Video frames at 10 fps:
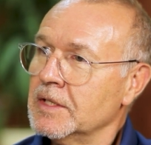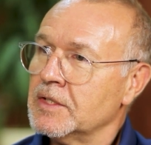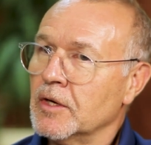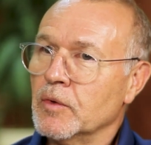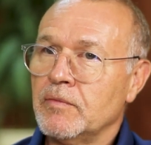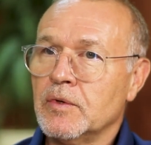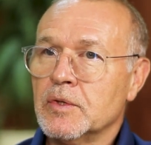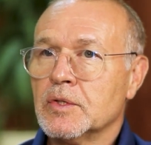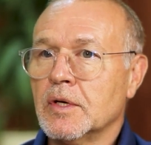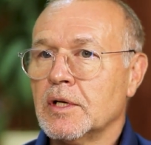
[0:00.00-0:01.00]
So if you
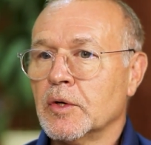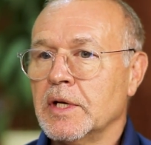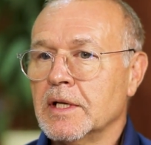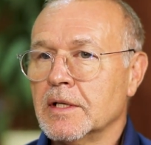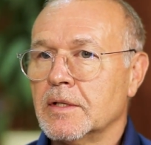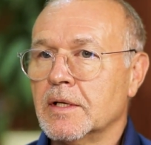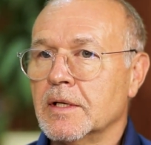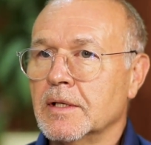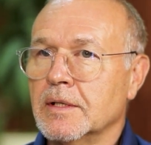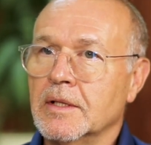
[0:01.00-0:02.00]
start looking at
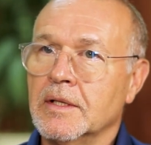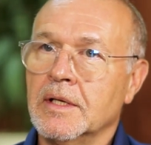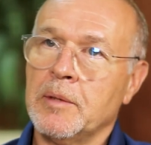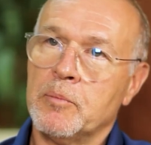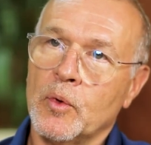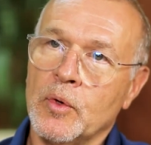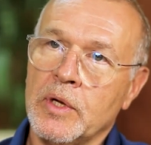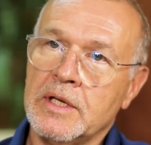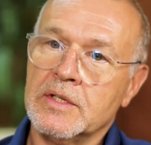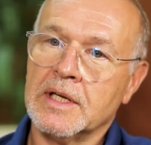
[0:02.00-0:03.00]
the
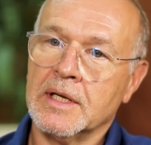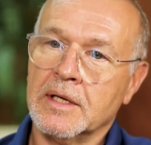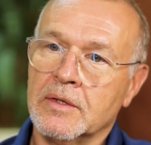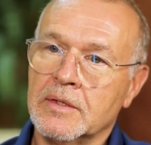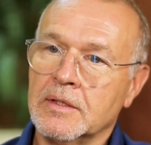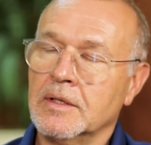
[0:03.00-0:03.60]
employees and